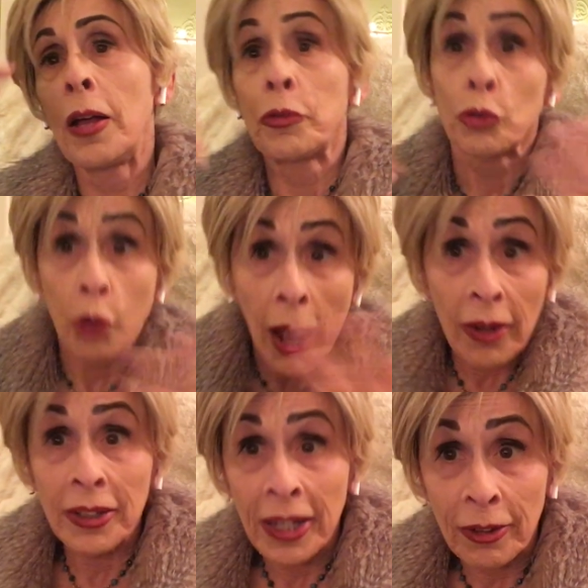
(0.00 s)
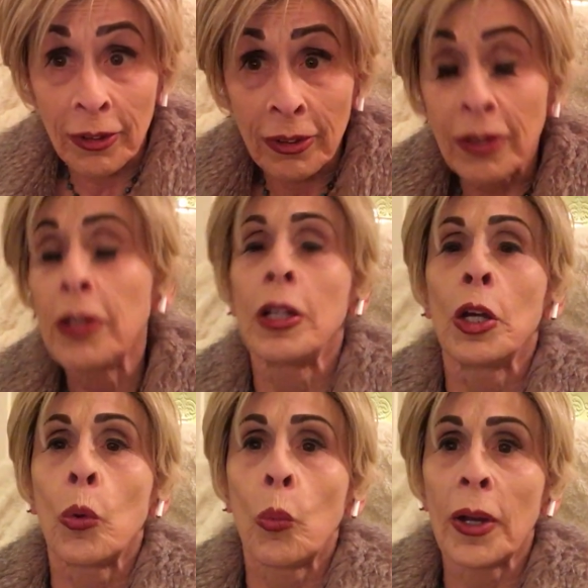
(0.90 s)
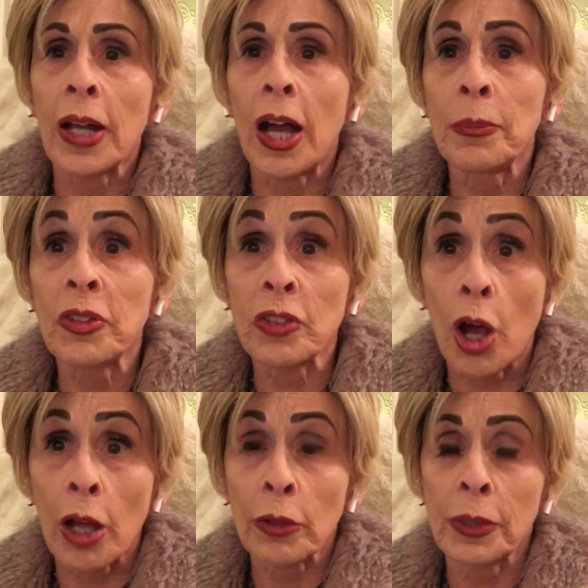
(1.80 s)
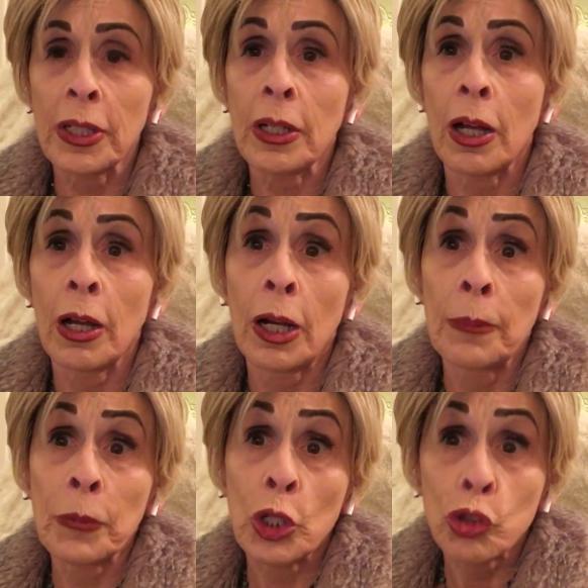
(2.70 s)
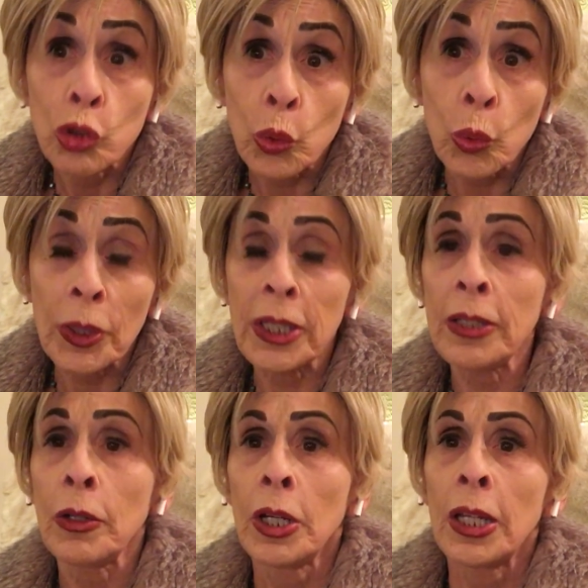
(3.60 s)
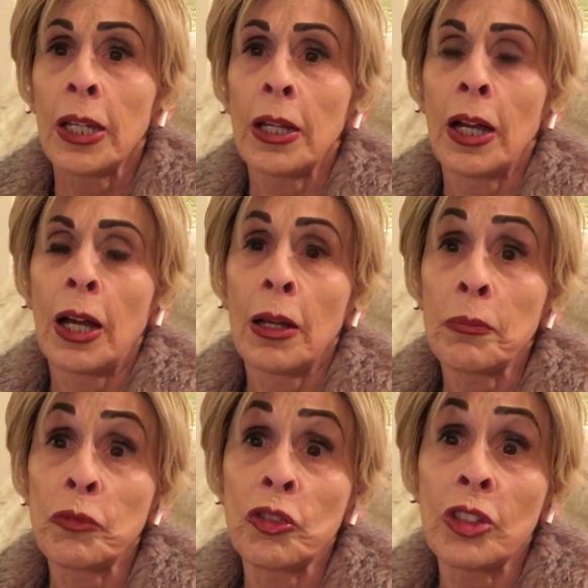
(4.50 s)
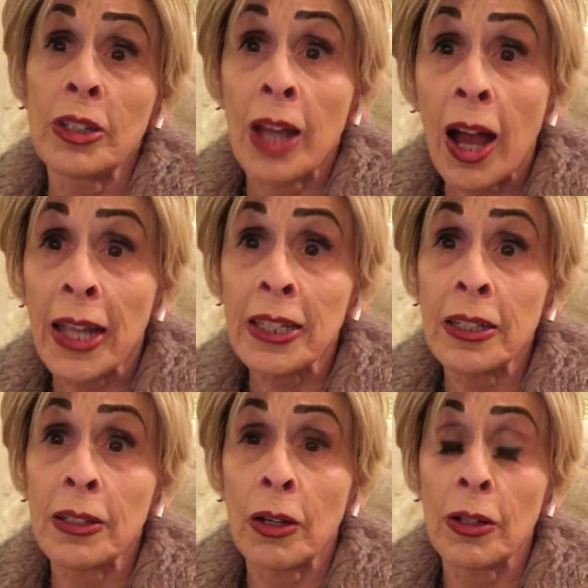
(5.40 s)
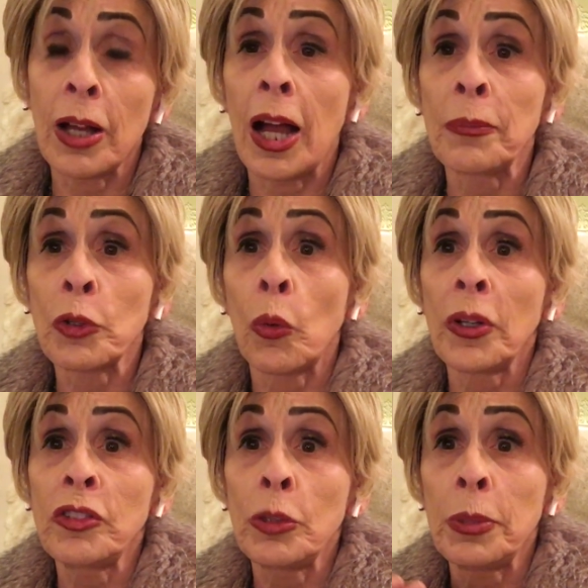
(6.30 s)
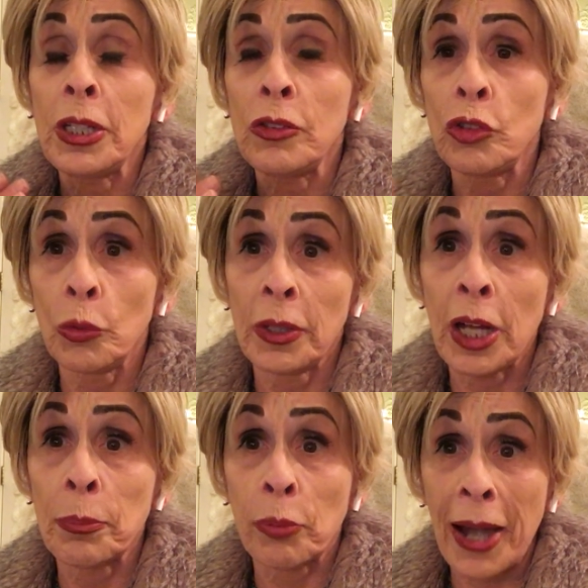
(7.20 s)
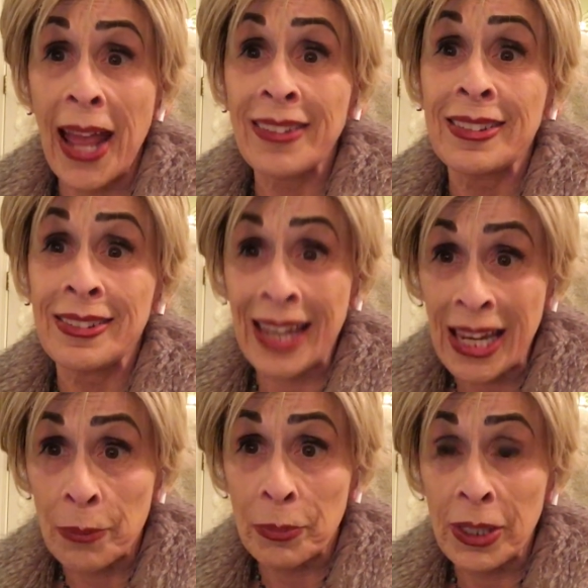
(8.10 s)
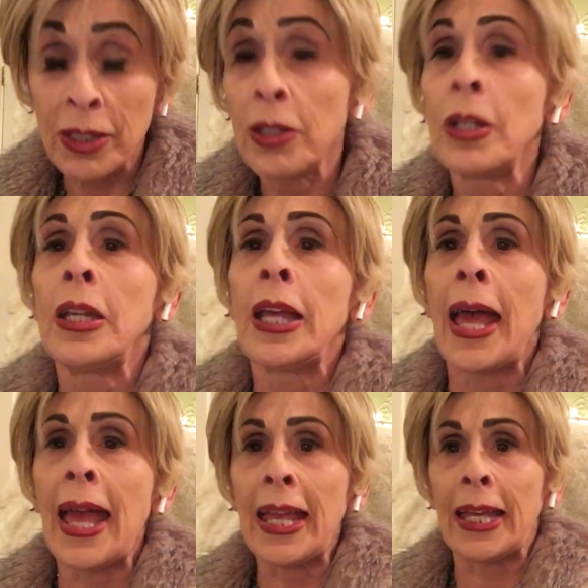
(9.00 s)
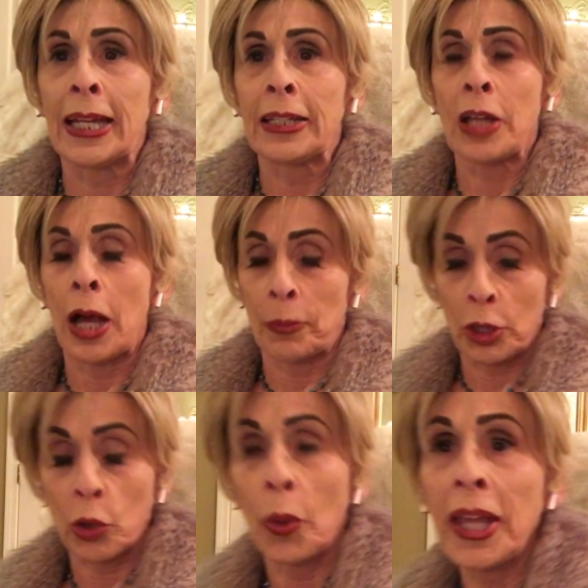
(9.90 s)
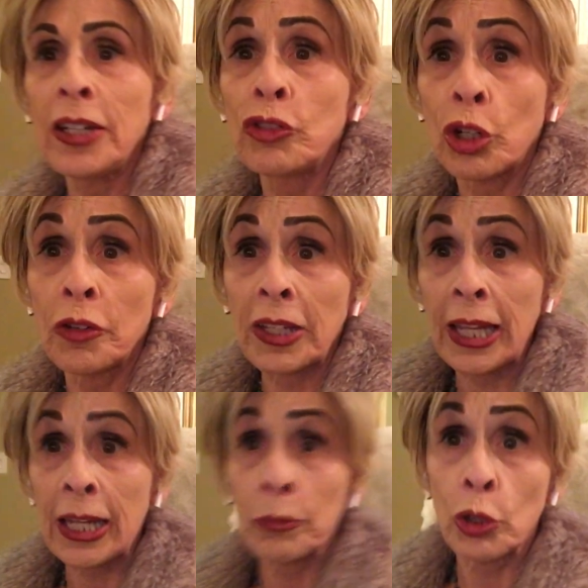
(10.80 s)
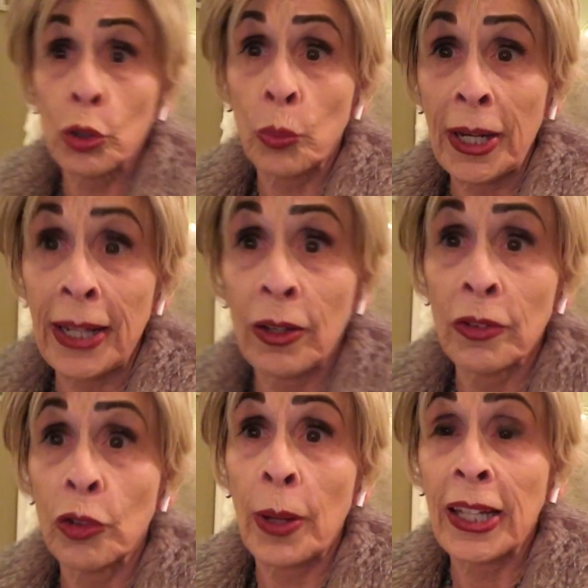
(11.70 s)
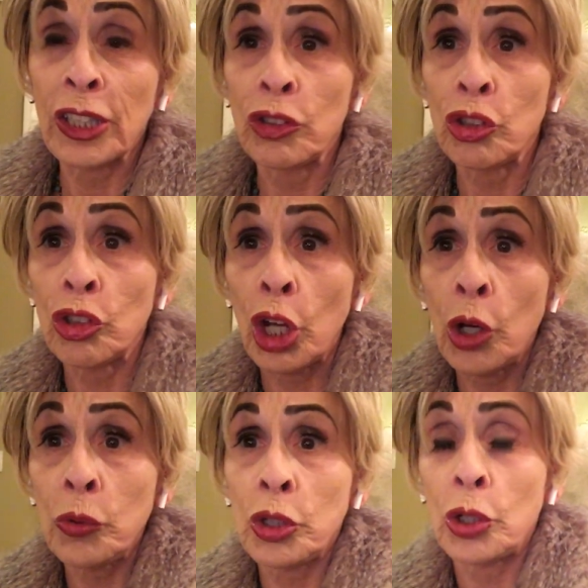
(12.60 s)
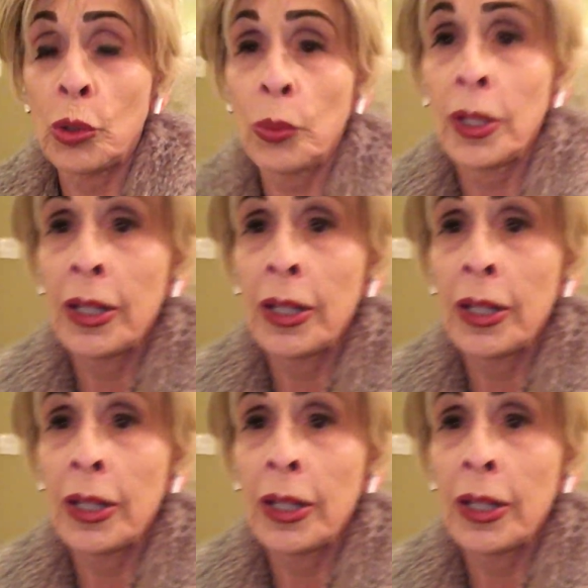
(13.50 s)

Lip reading: through trial and error when I'm soldering jewelry. Tonight, I'm going to be doing a brass stamping. And I'm going to go ahead and turn the camera around so I can show you